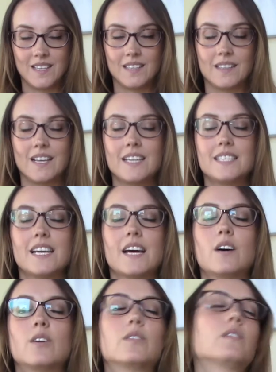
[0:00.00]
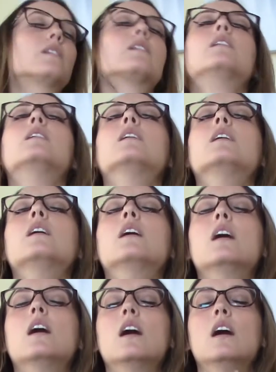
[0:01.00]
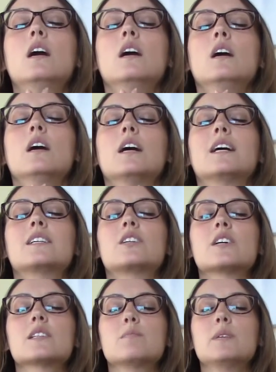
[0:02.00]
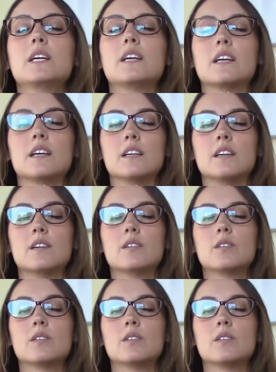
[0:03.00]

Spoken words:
lie down and just begin